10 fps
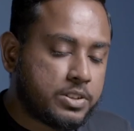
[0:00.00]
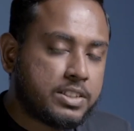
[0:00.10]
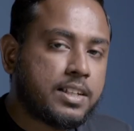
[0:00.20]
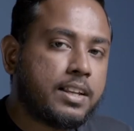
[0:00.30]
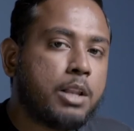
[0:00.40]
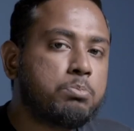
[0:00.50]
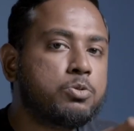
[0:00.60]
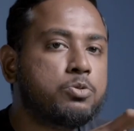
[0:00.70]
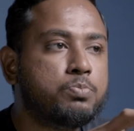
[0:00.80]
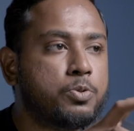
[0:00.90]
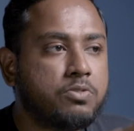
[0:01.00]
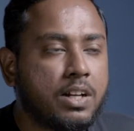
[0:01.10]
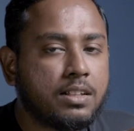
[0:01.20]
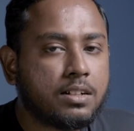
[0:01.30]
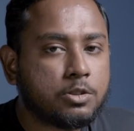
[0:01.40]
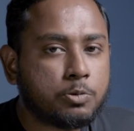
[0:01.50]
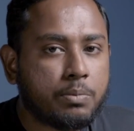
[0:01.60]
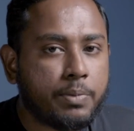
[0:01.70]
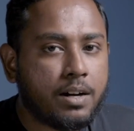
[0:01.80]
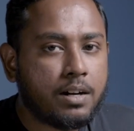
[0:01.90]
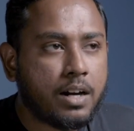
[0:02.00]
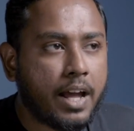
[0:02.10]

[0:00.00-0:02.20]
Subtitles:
this can help you to profile the customer better